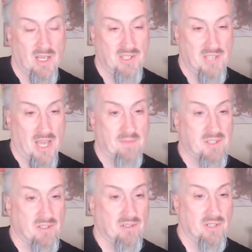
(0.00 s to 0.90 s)

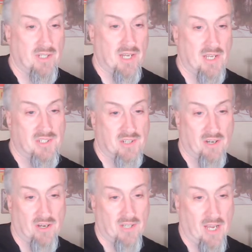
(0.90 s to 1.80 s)
absolutely
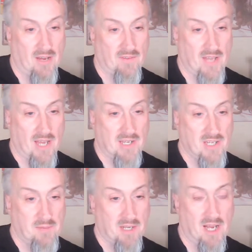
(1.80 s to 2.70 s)
necessary to have that
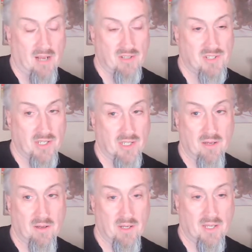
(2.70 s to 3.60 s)
type of counseling.
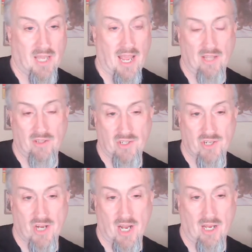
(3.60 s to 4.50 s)

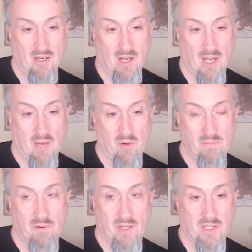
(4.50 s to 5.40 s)
At
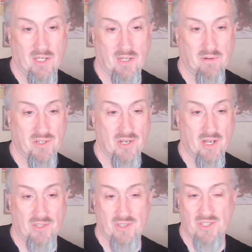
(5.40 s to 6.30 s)
what point can a person
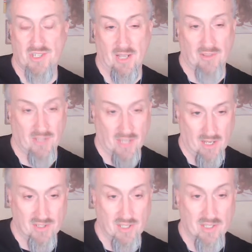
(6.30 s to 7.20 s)
understand the
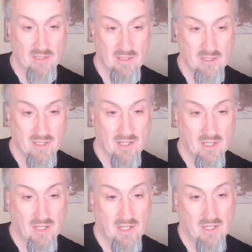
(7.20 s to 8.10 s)
counseling?
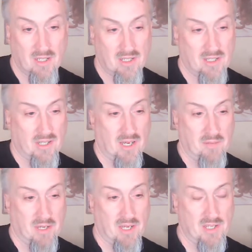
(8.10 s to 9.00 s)
Okay.
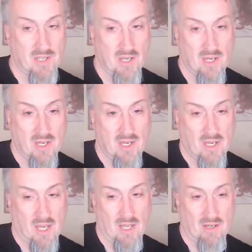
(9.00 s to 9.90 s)
Because
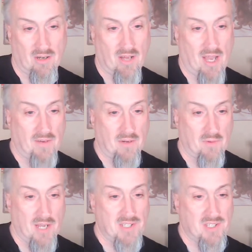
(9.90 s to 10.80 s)
having
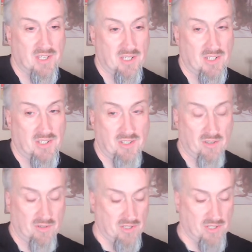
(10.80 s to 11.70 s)
raised kids,
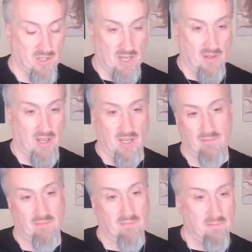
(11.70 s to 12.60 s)
there's a lot
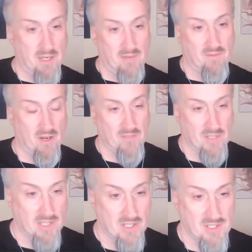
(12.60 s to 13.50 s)
and been involved
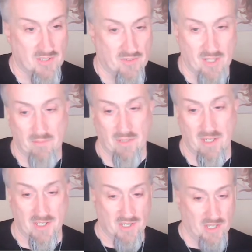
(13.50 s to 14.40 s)
in kids'
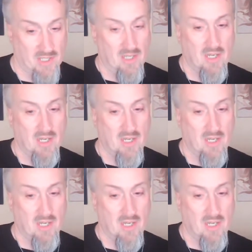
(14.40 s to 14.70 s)
development. It's like